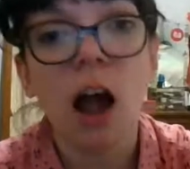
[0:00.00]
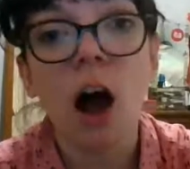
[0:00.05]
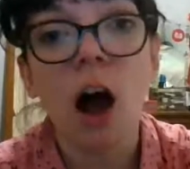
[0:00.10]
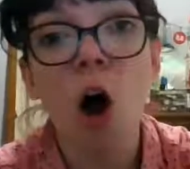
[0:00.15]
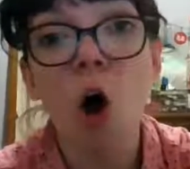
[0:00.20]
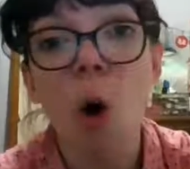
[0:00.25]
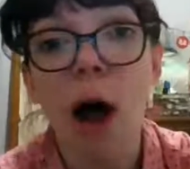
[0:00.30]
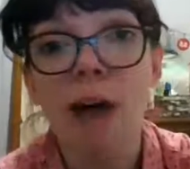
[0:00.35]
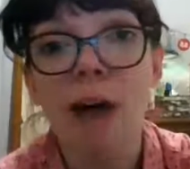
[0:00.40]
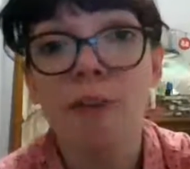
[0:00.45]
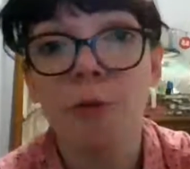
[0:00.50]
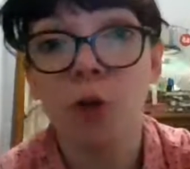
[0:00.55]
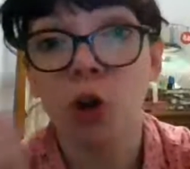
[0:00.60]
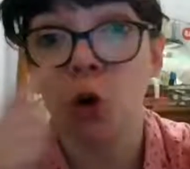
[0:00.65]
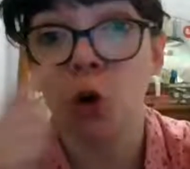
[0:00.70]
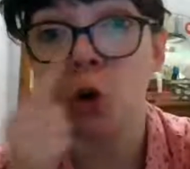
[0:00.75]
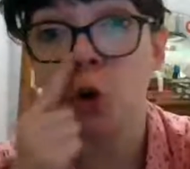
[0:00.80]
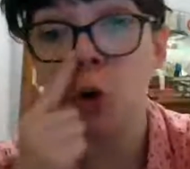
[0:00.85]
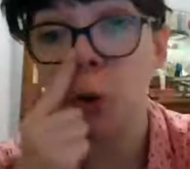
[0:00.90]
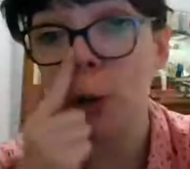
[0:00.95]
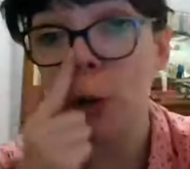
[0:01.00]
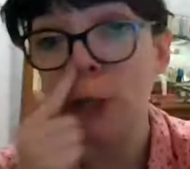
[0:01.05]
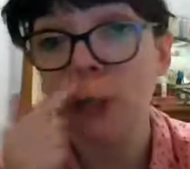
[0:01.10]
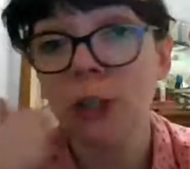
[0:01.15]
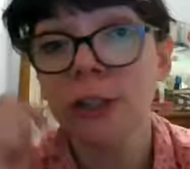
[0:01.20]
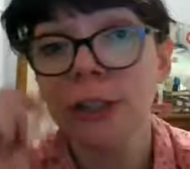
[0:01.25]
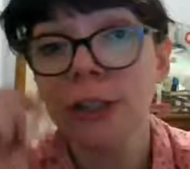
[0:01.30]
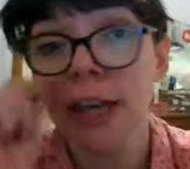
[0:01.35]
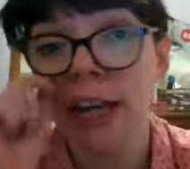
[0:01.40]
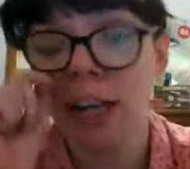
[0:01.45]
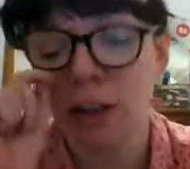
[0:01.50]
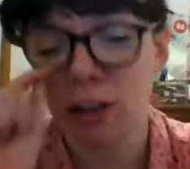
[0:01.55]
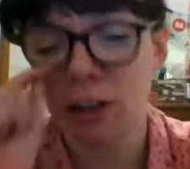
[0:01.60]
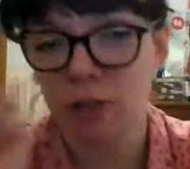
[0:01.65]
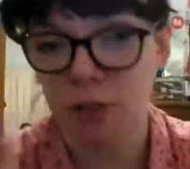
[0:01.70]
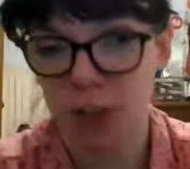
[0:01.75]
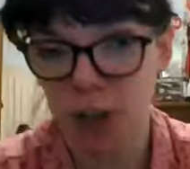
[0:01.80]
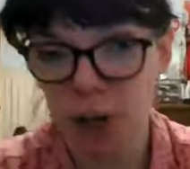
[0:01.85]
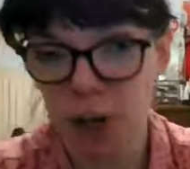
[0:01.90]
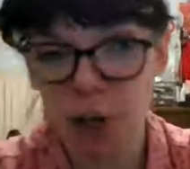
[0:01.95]
Oh, I have a good question to end the
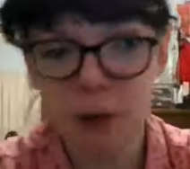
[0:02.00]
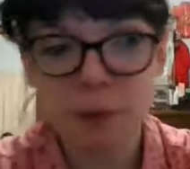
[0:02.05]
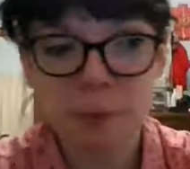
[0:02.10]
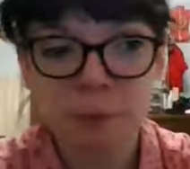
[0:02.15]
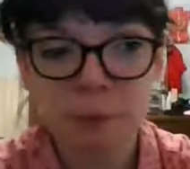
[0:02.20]
video.